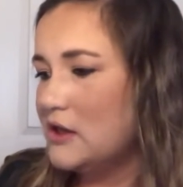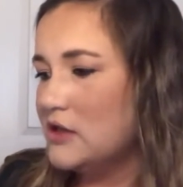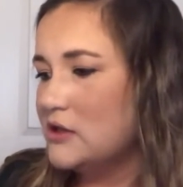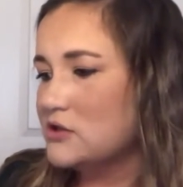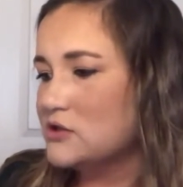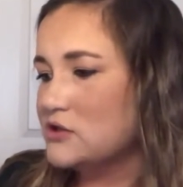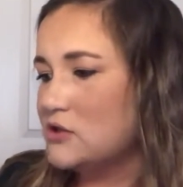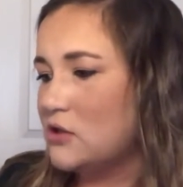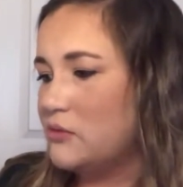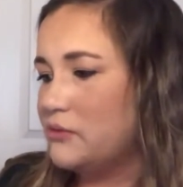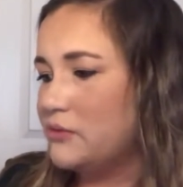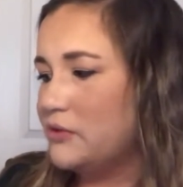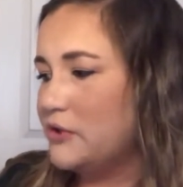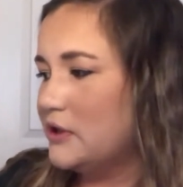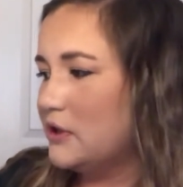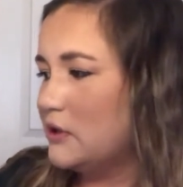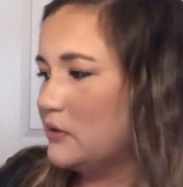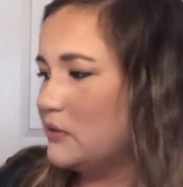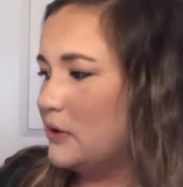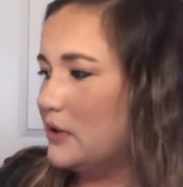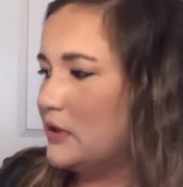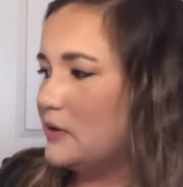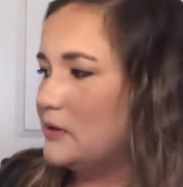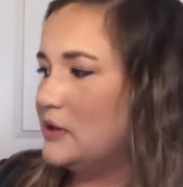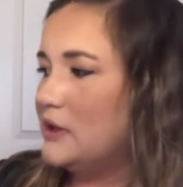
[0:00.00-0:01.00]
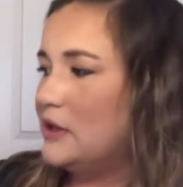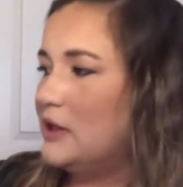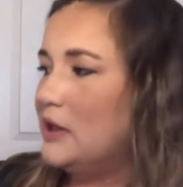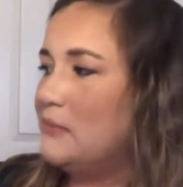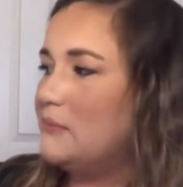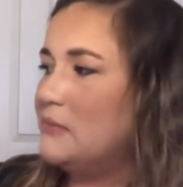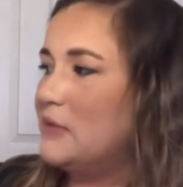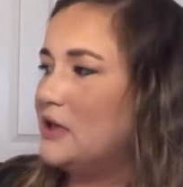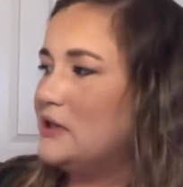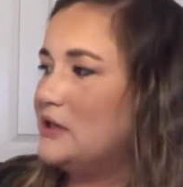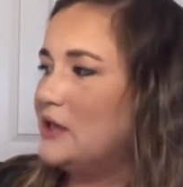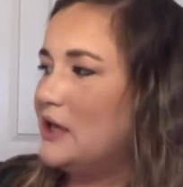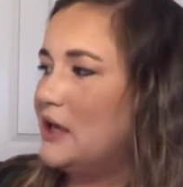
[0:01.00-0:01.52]
So really quickly,
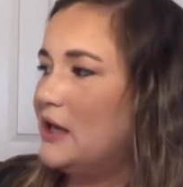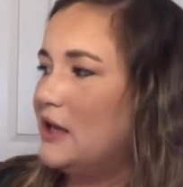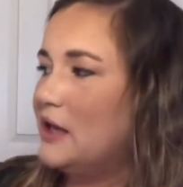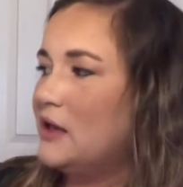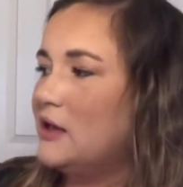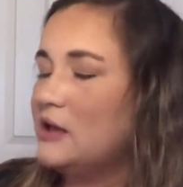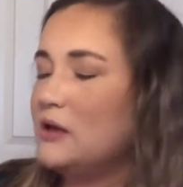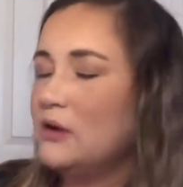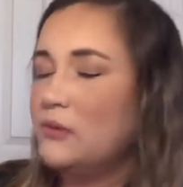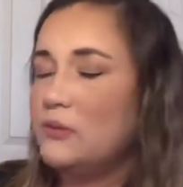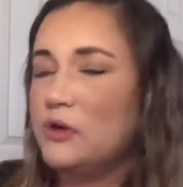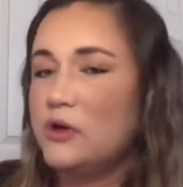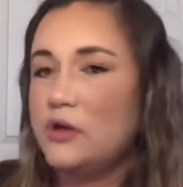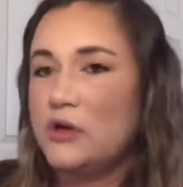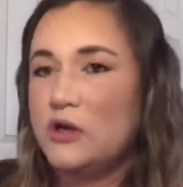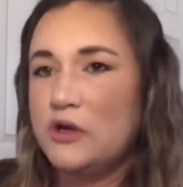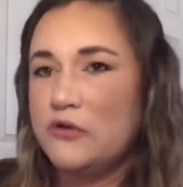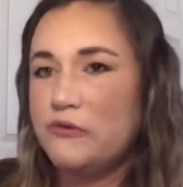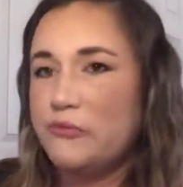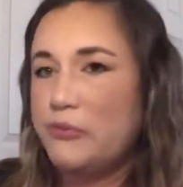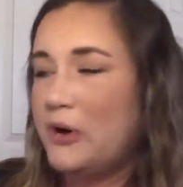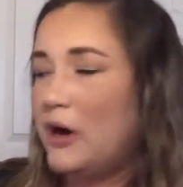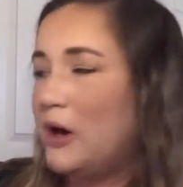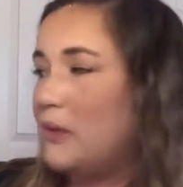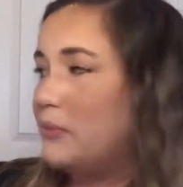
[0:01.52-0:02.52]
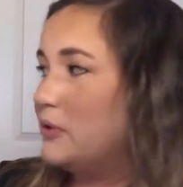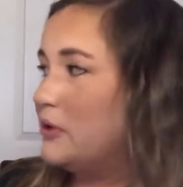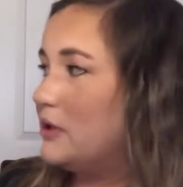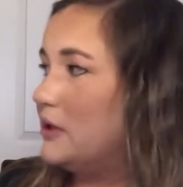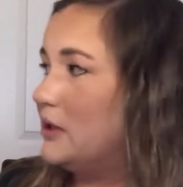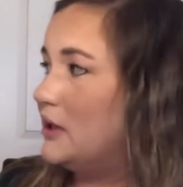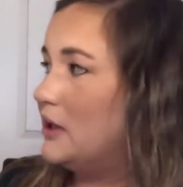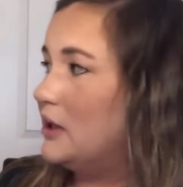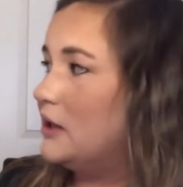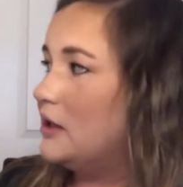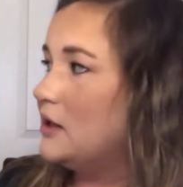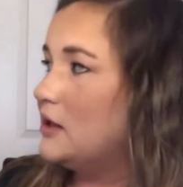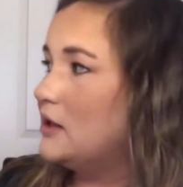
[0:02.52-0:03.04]
Monday, commutative
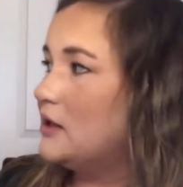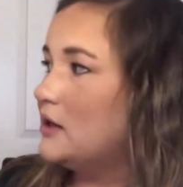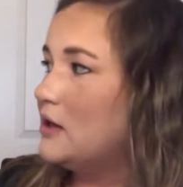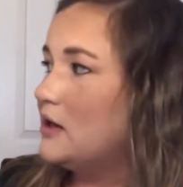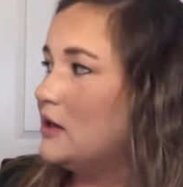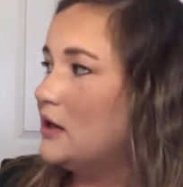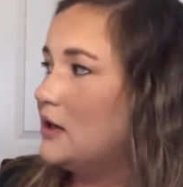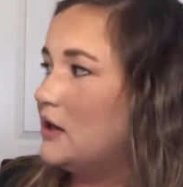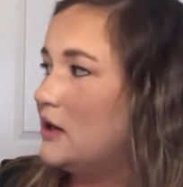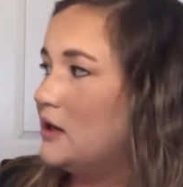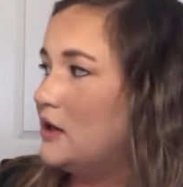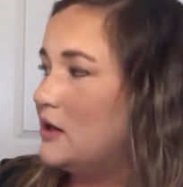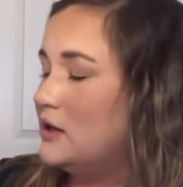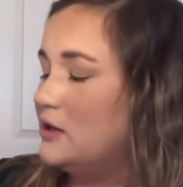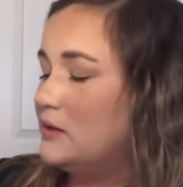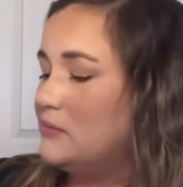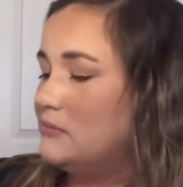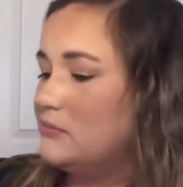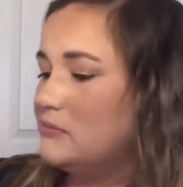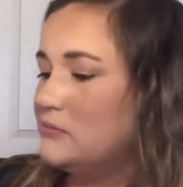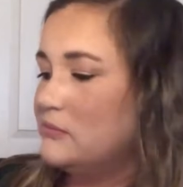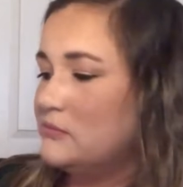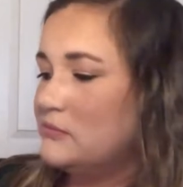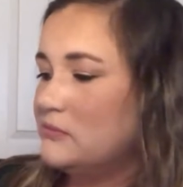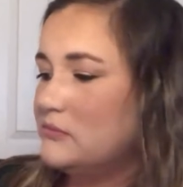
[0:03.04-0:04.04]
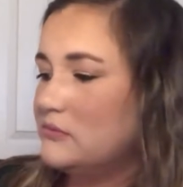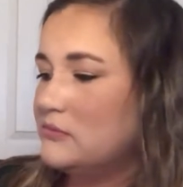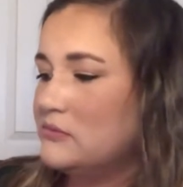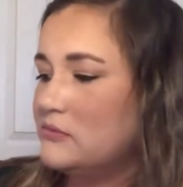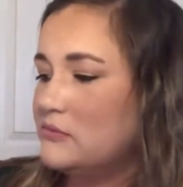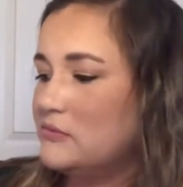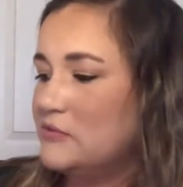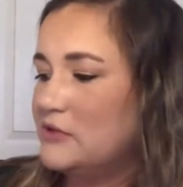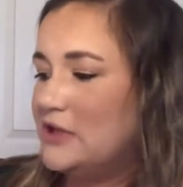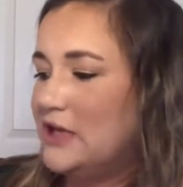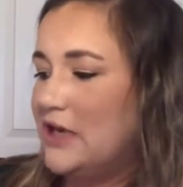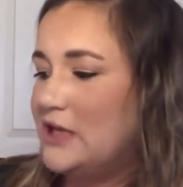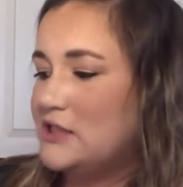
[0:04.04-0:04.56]
property, um,
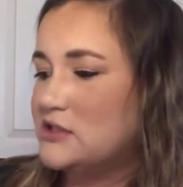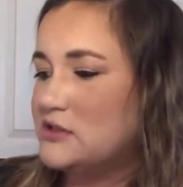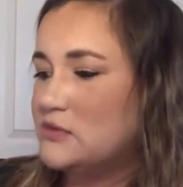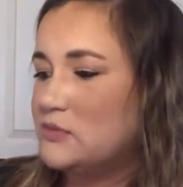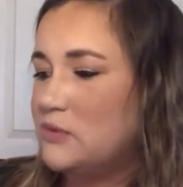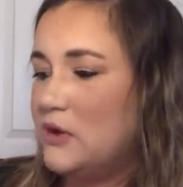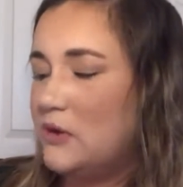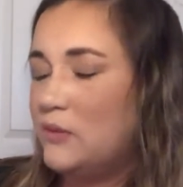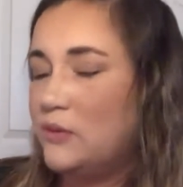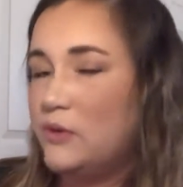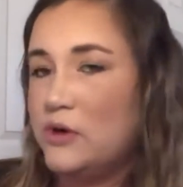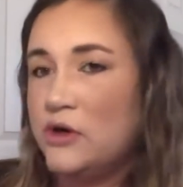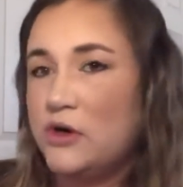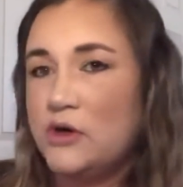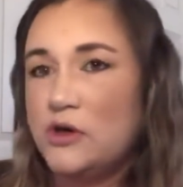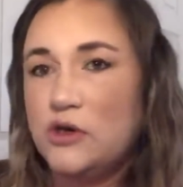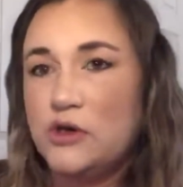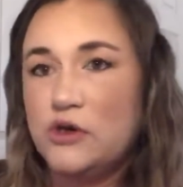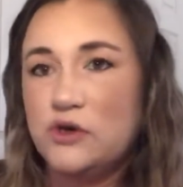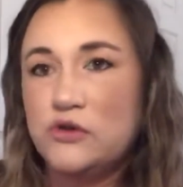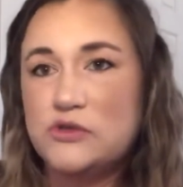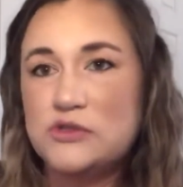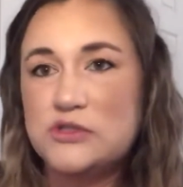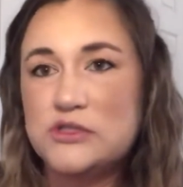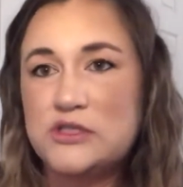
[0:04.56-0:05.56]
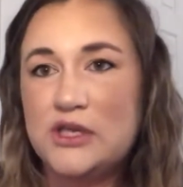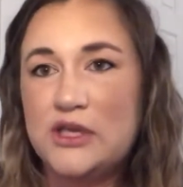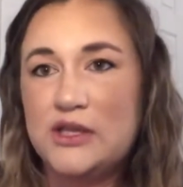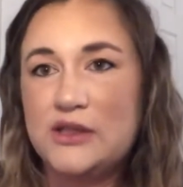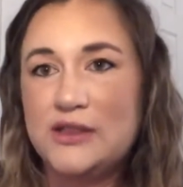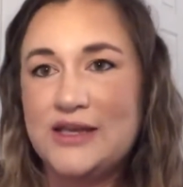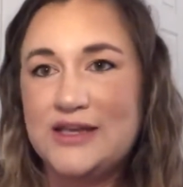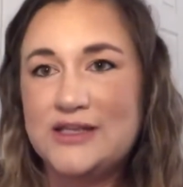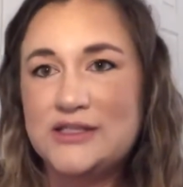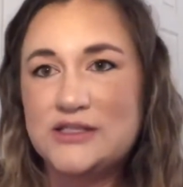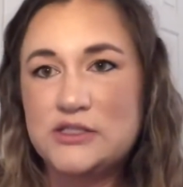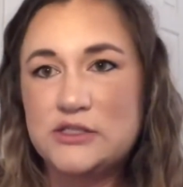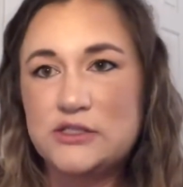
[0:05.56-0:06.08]
that's what we're using
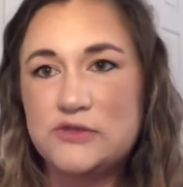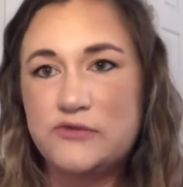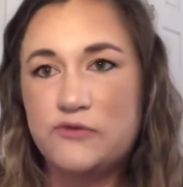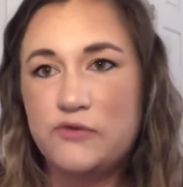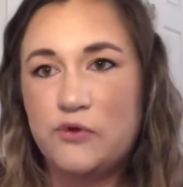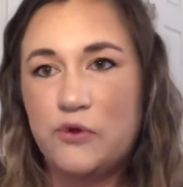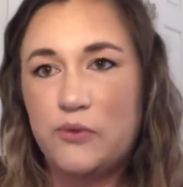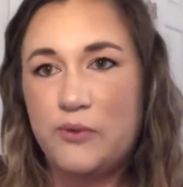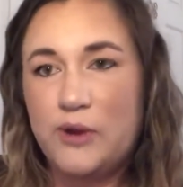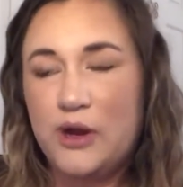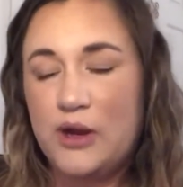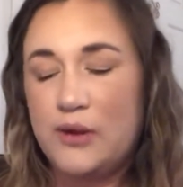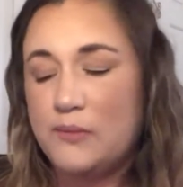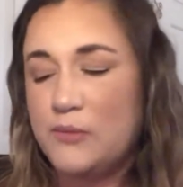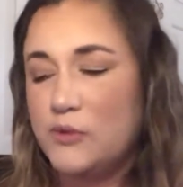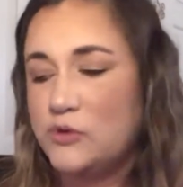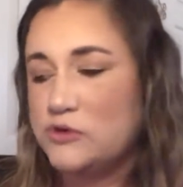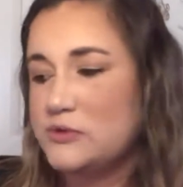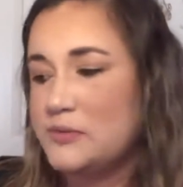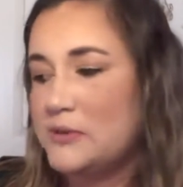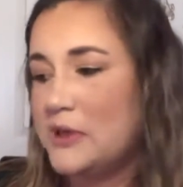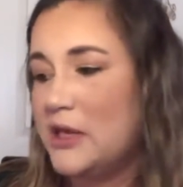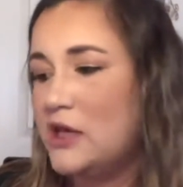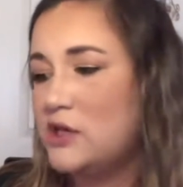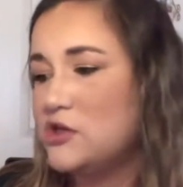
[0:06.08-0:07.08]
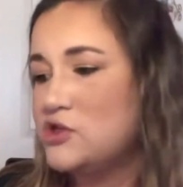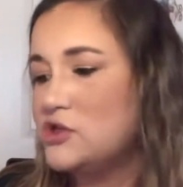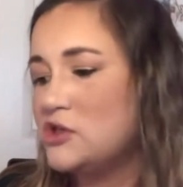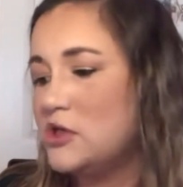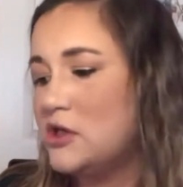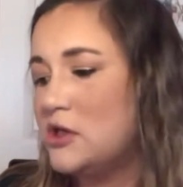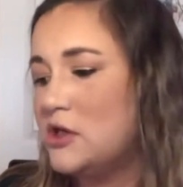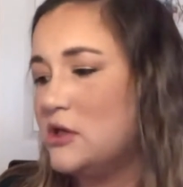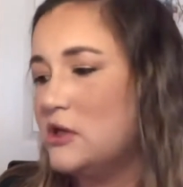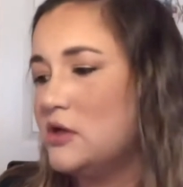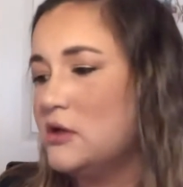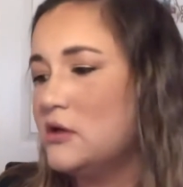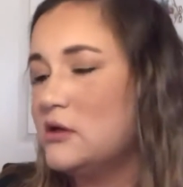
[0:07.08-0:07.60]
and that's around
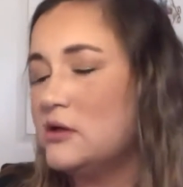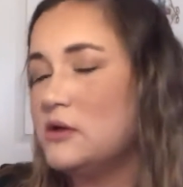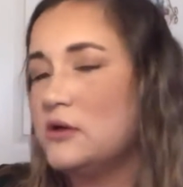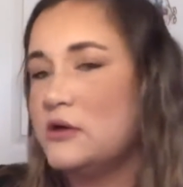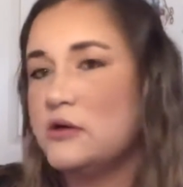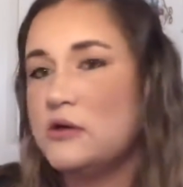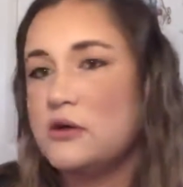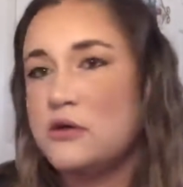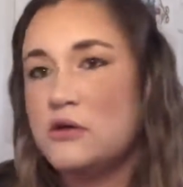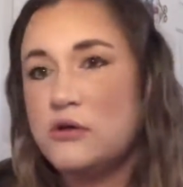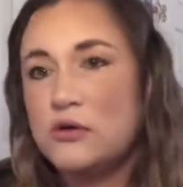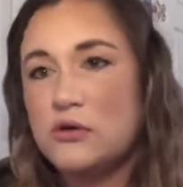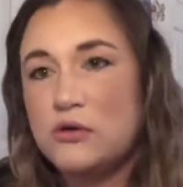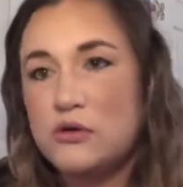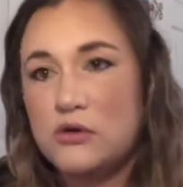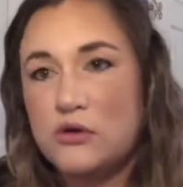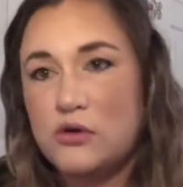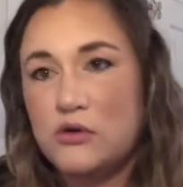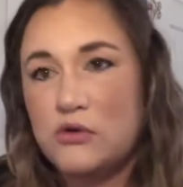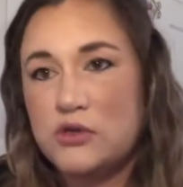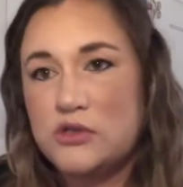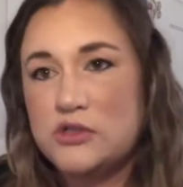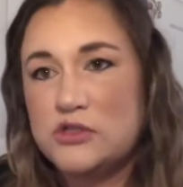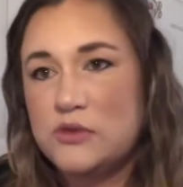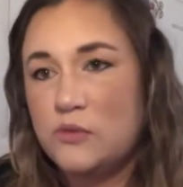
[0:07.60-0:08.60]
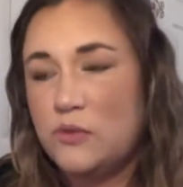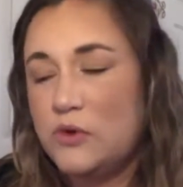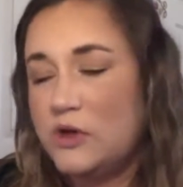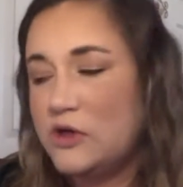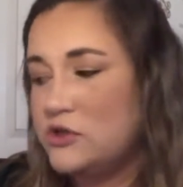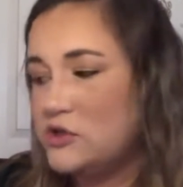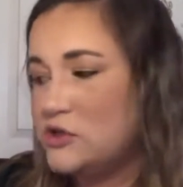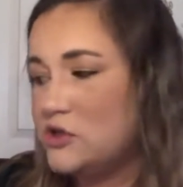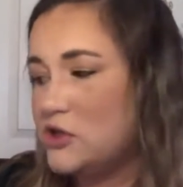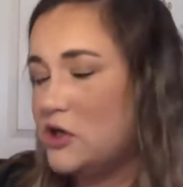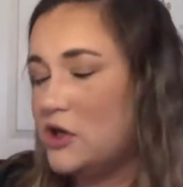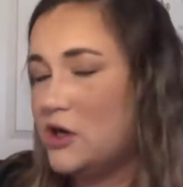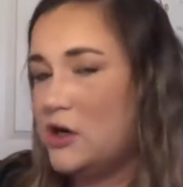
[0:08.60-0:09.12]
multiplication, notice and
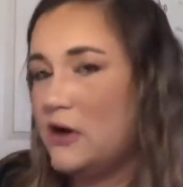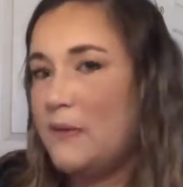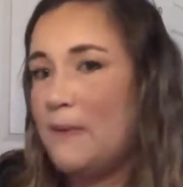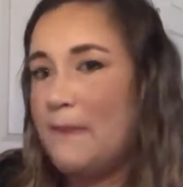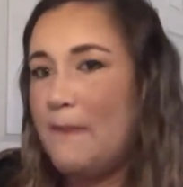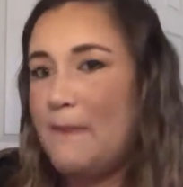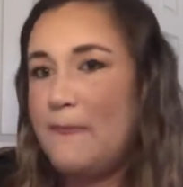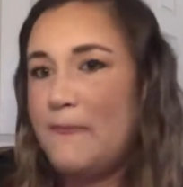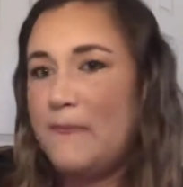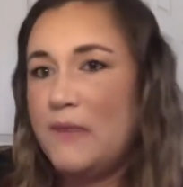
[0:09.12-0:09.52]
wonder.